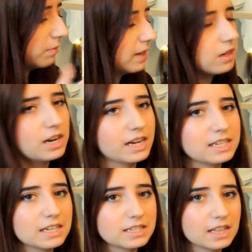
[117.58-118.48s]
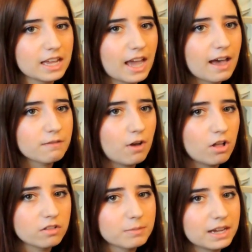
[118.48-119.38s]
it would be a good idea to like have
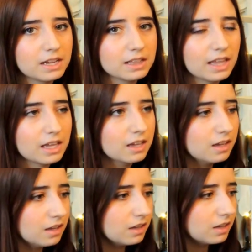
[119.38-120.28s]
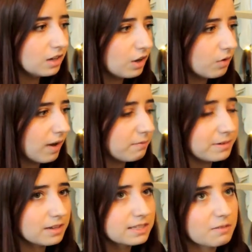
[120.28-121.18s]
all of my like, you know,
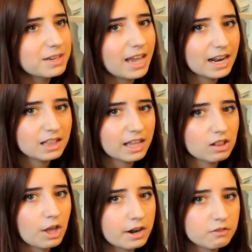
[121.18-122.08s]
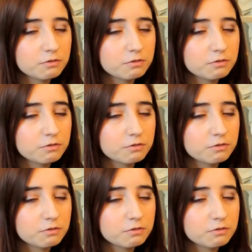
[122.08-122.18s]
because I've been getting like a lot